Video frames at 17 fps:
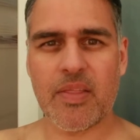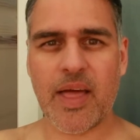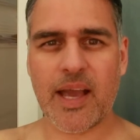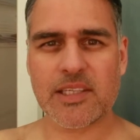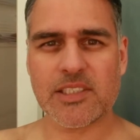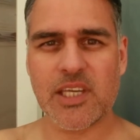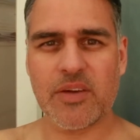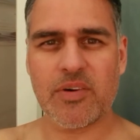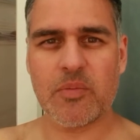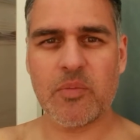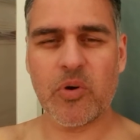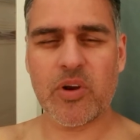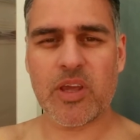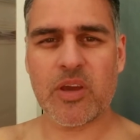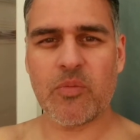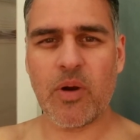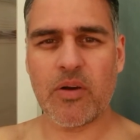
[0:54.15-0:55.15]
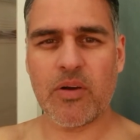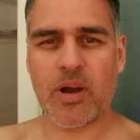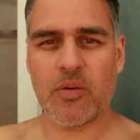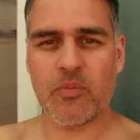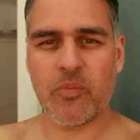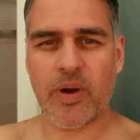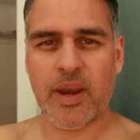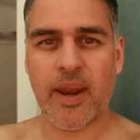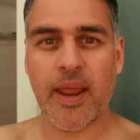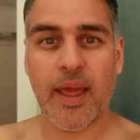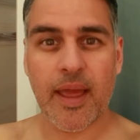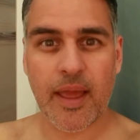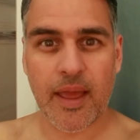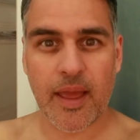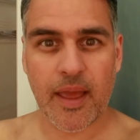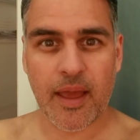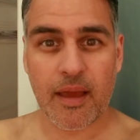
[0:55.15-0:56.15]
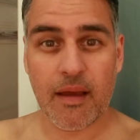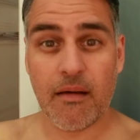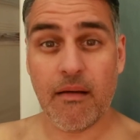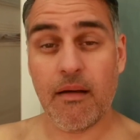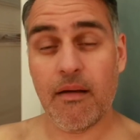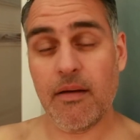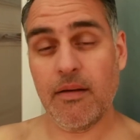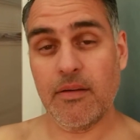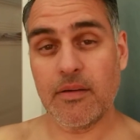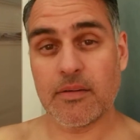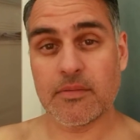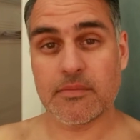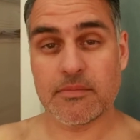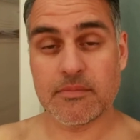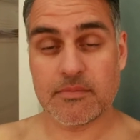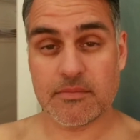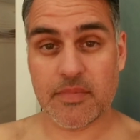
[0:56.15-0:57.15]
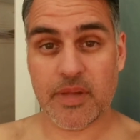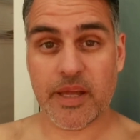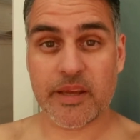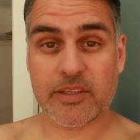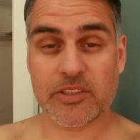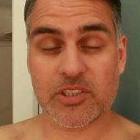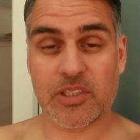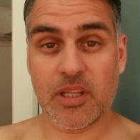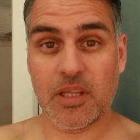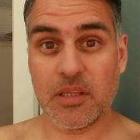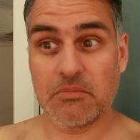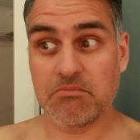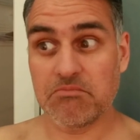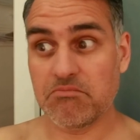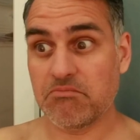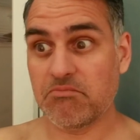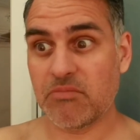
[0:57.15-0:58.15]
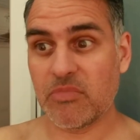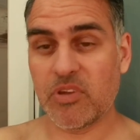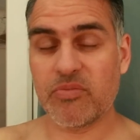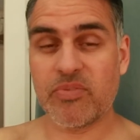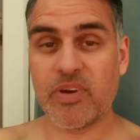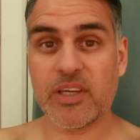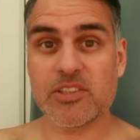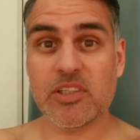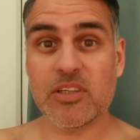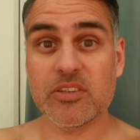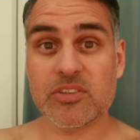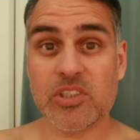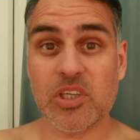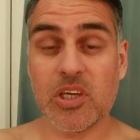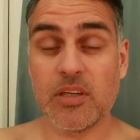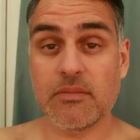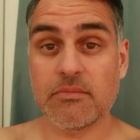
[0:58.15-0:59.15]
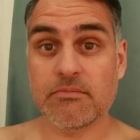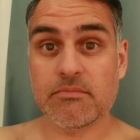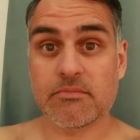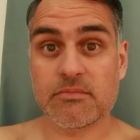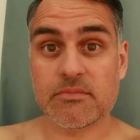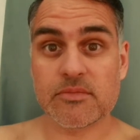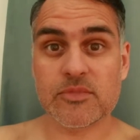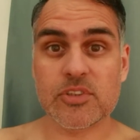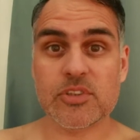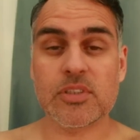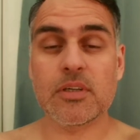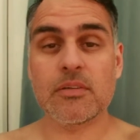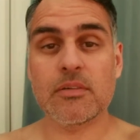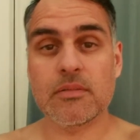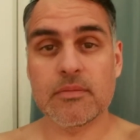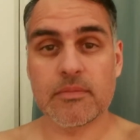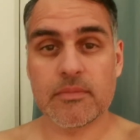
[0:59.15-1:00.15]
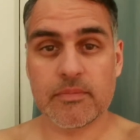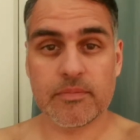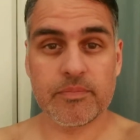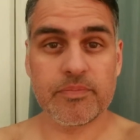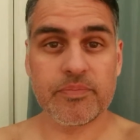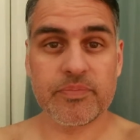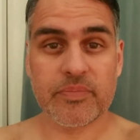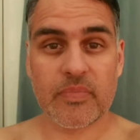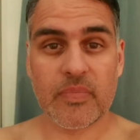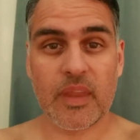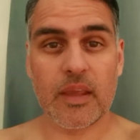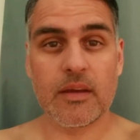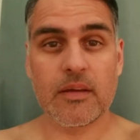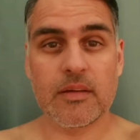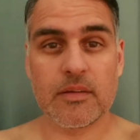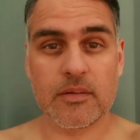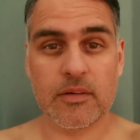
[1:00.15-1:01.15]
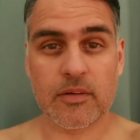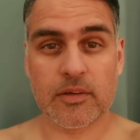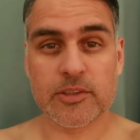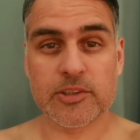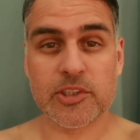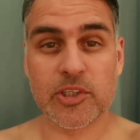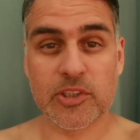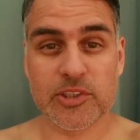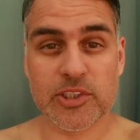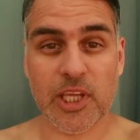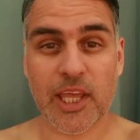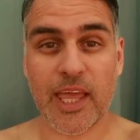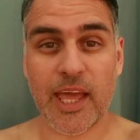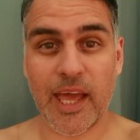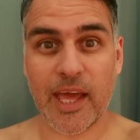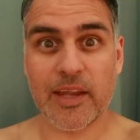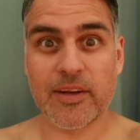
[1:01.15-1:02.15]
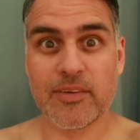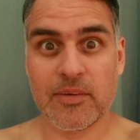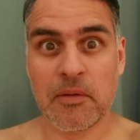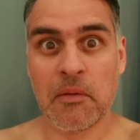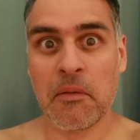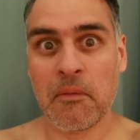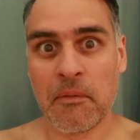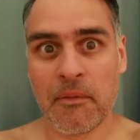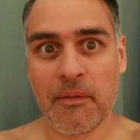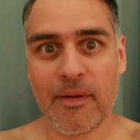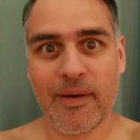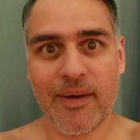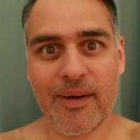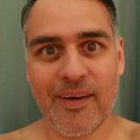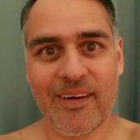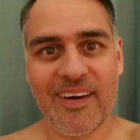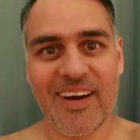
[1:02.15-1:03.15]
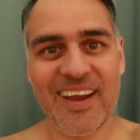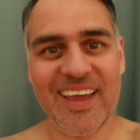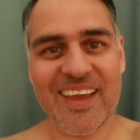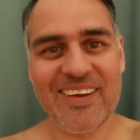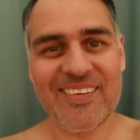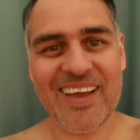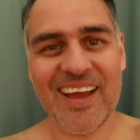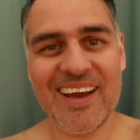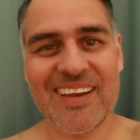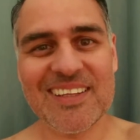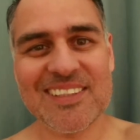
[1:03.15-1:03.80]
Actually, every morning I woke up and went, oh, actually, your face looks good. So, or as good as it can. All right, here we go.